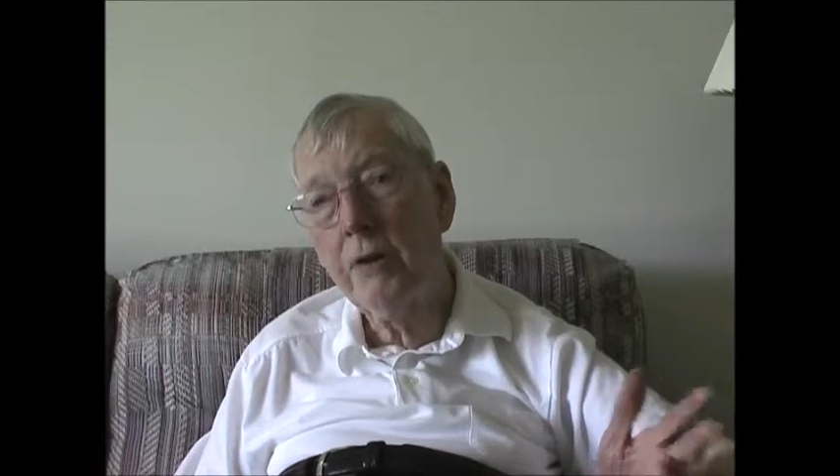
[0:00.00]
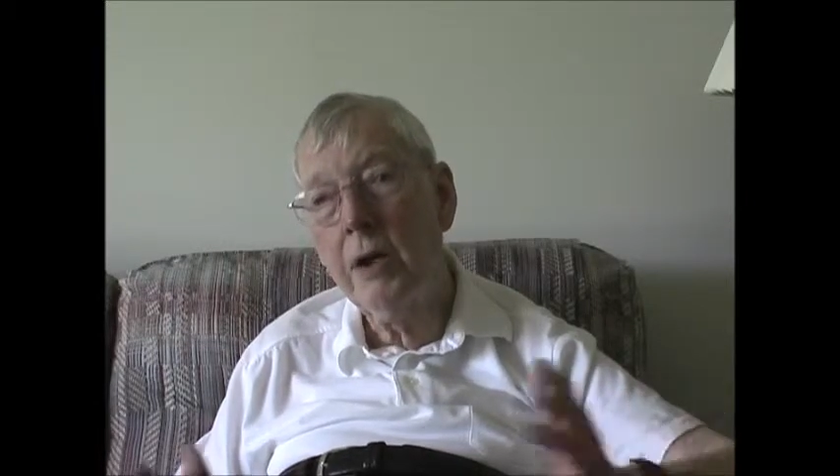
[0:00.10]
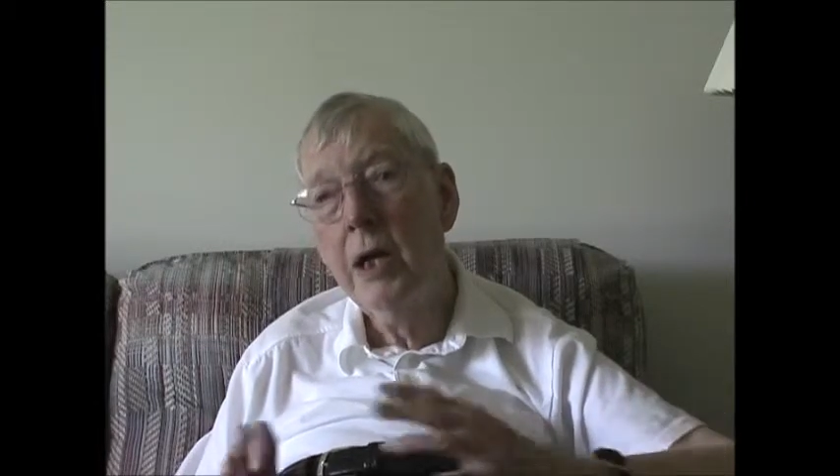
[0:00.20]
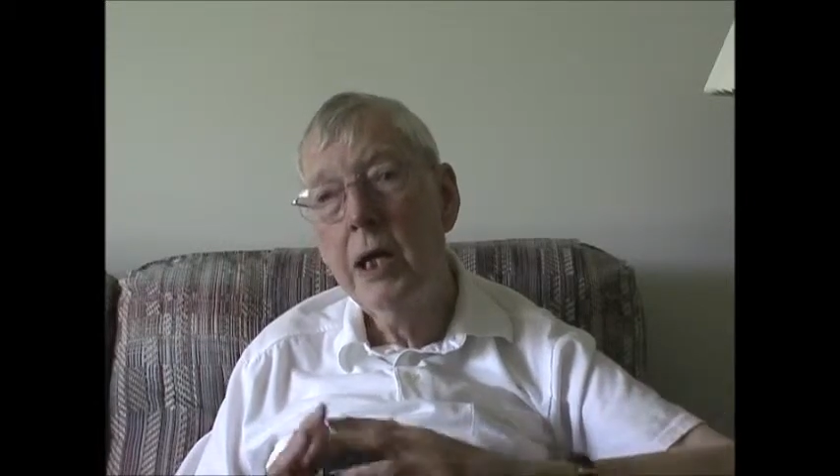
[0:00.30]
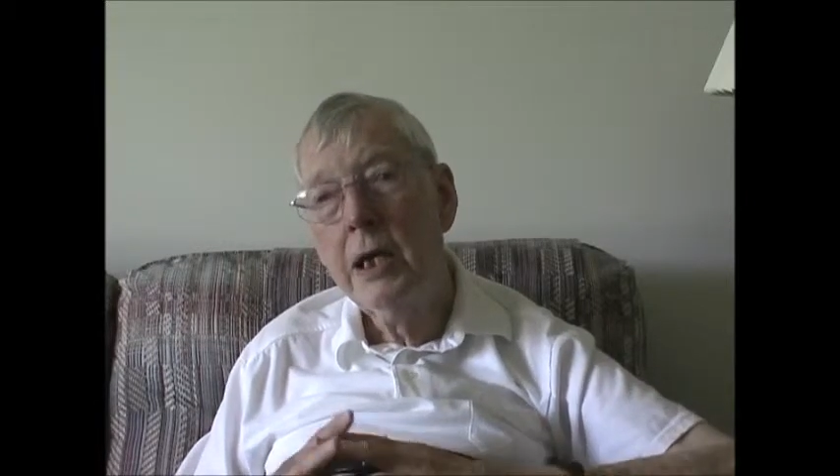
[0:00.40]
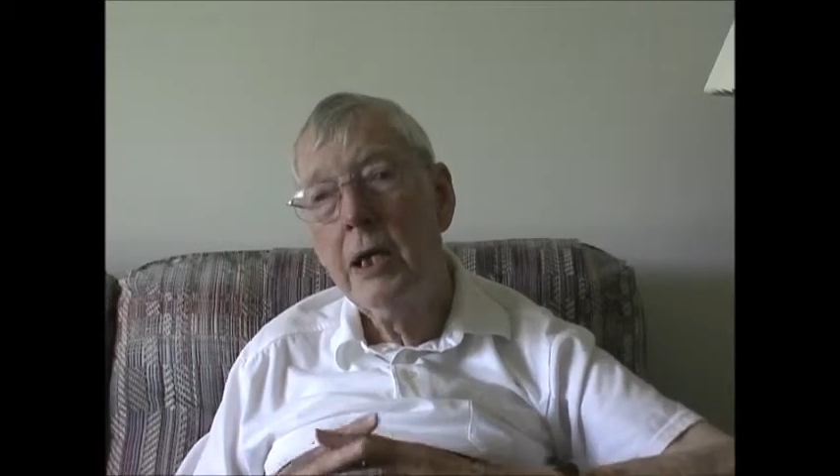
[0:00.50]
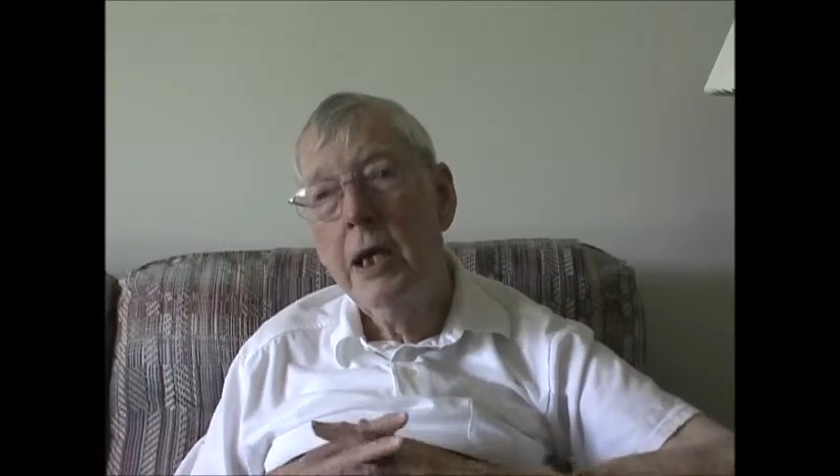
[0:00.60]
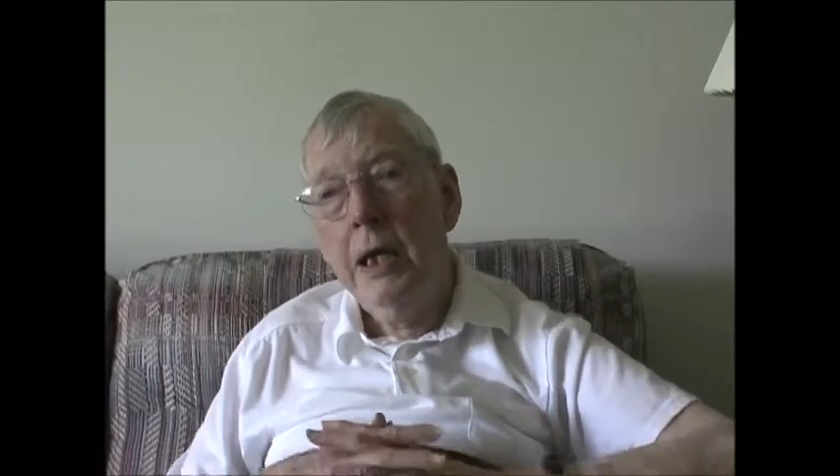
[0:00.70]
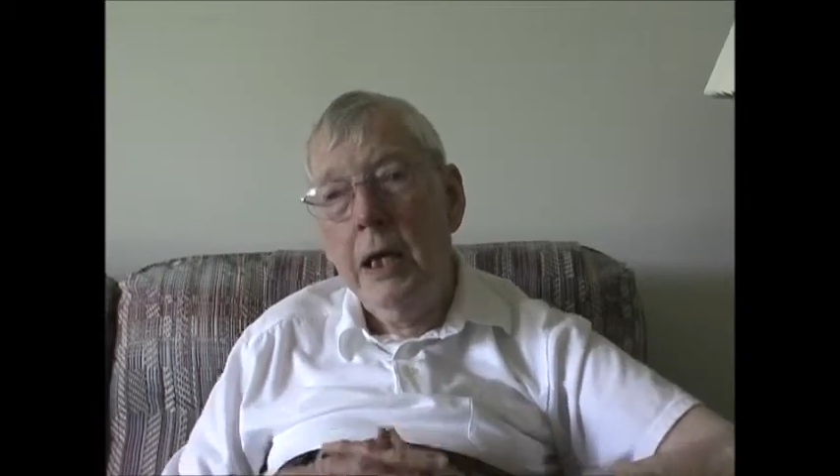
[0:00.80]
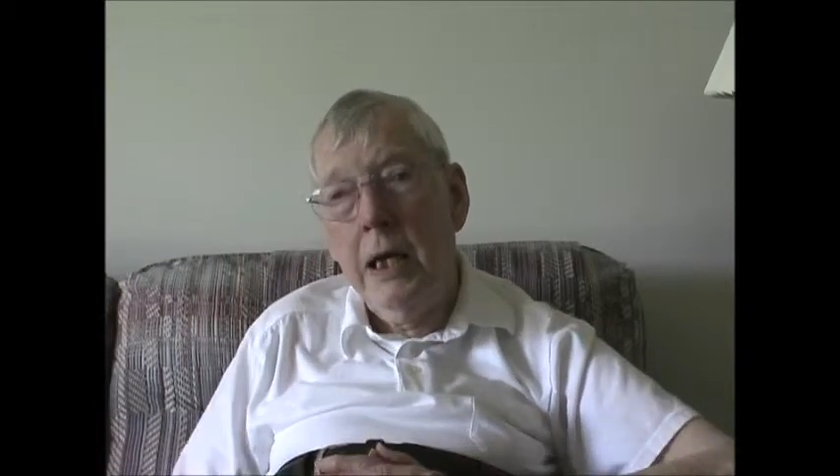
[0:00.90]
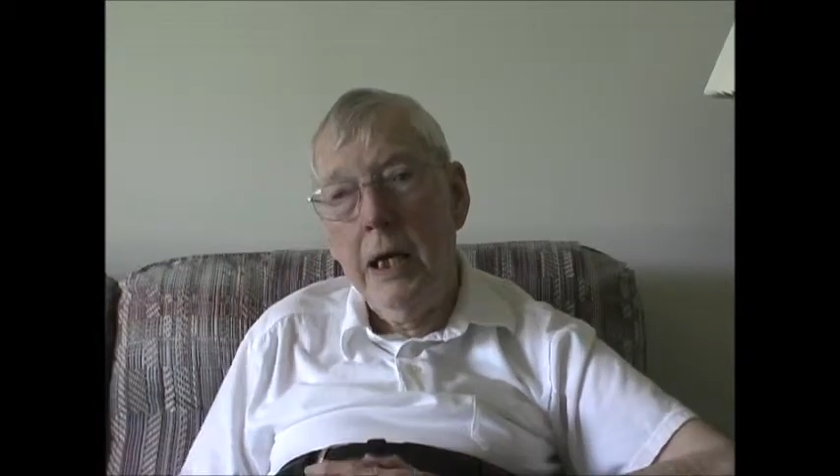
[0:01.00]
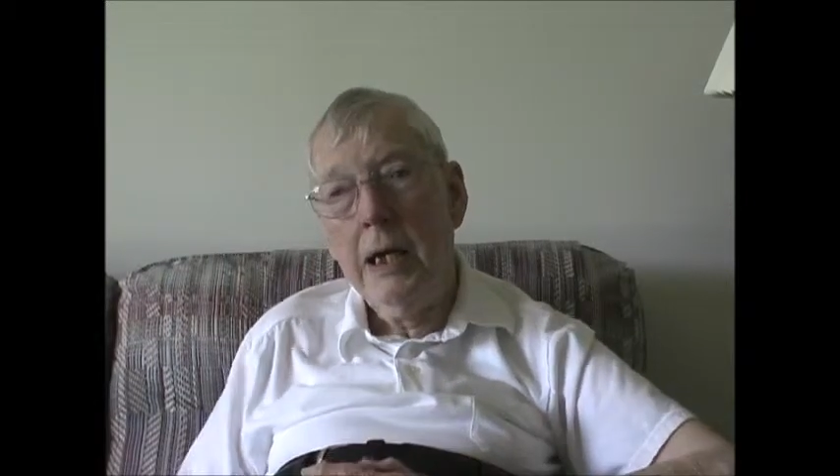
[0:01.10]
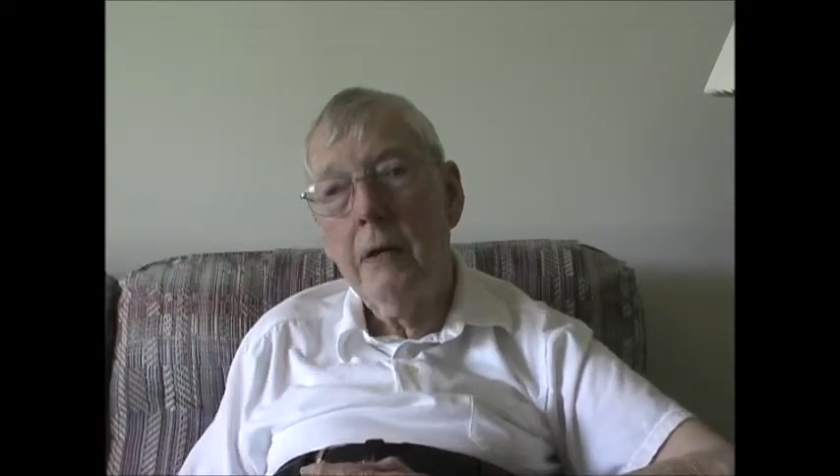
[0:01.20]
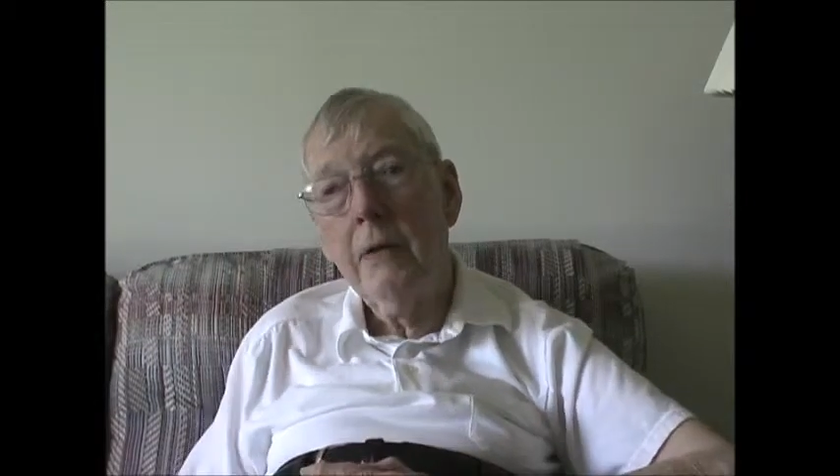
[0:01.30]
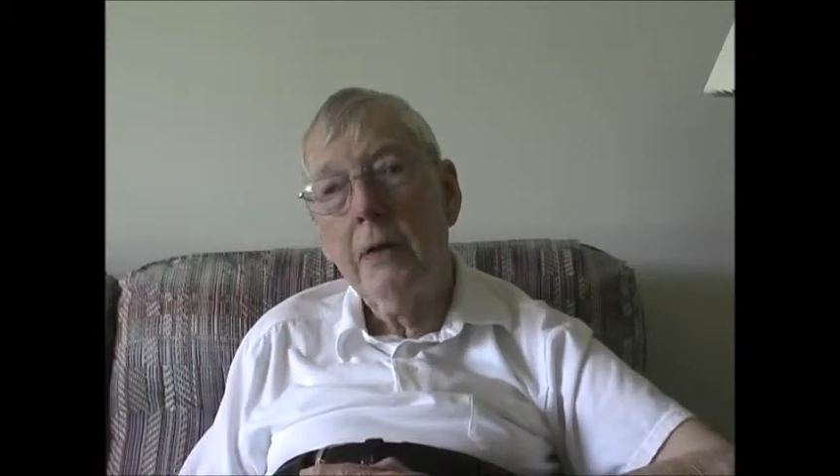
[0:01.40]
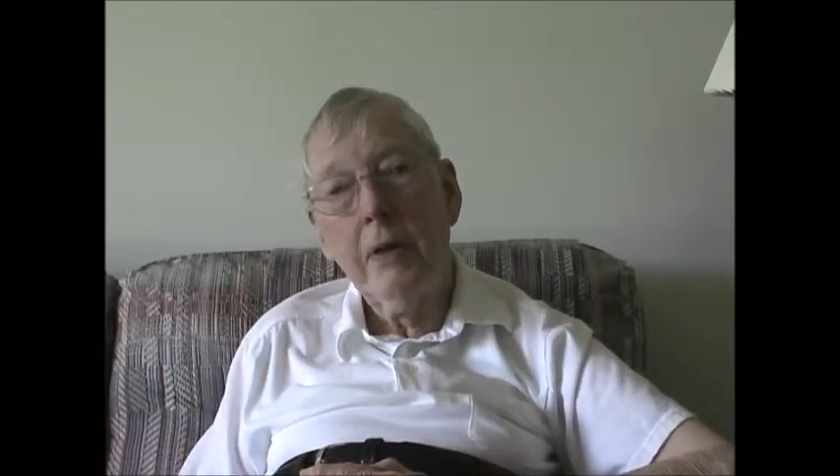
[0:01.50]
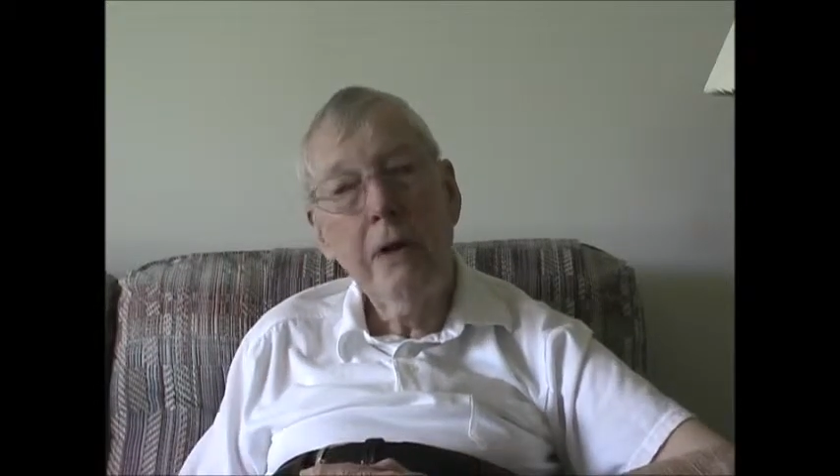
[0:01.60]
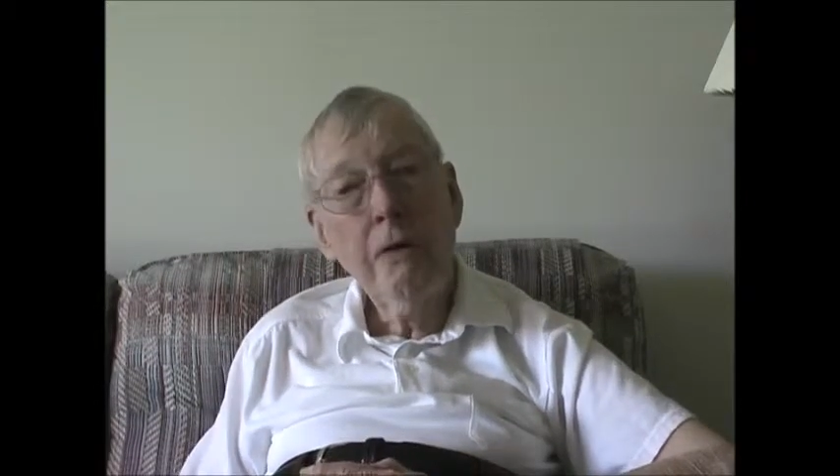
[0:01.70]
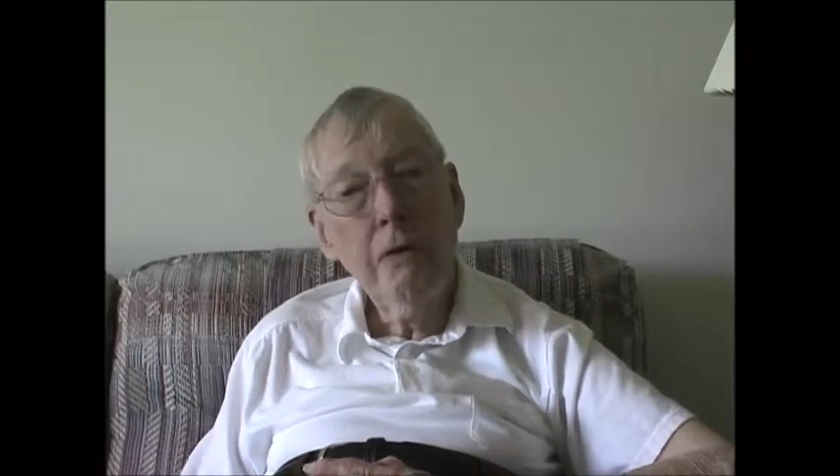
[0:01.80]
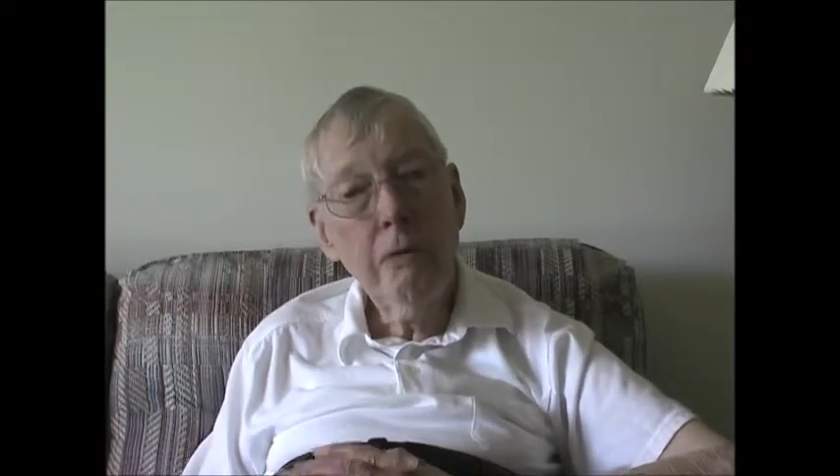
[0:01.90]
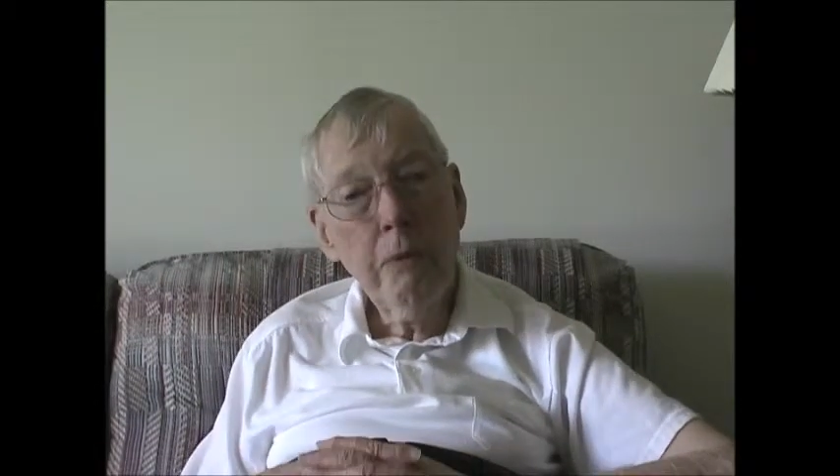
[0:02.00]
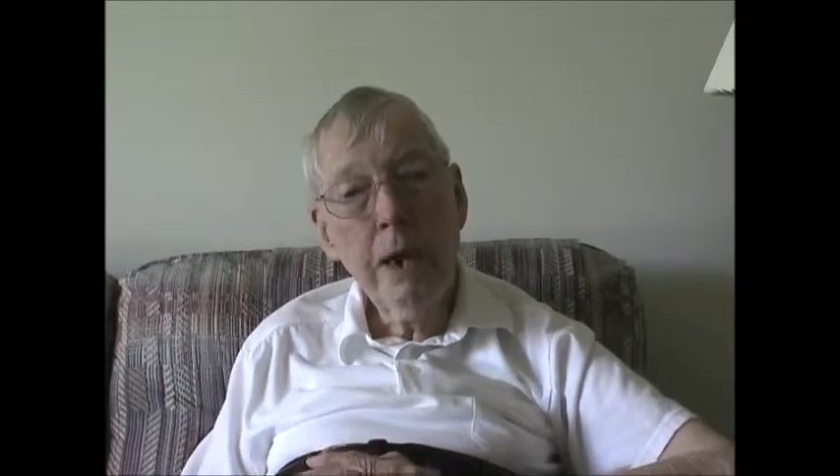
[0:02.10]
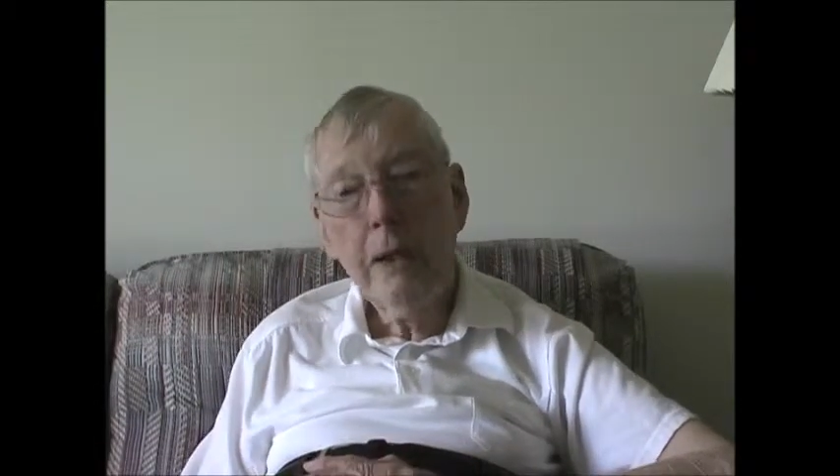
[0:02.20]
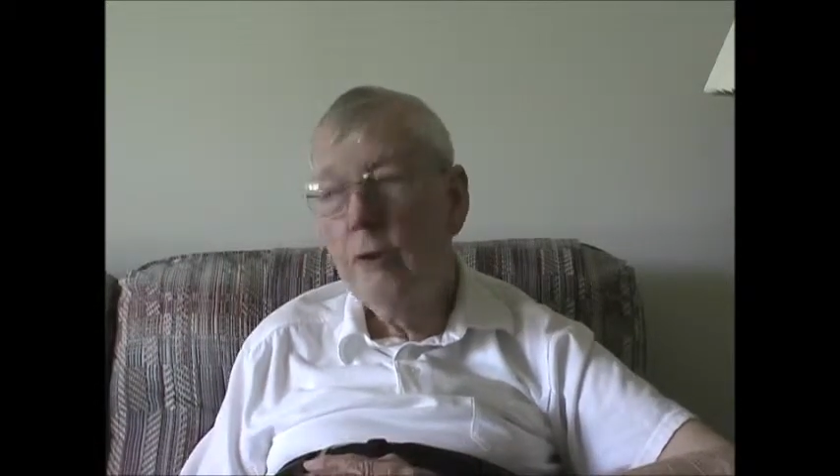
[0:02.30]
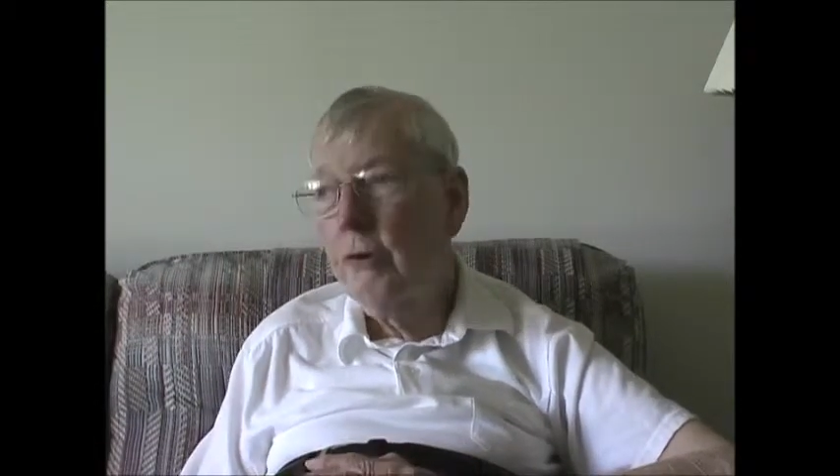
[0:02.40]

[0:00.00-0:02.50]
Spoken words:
And these little this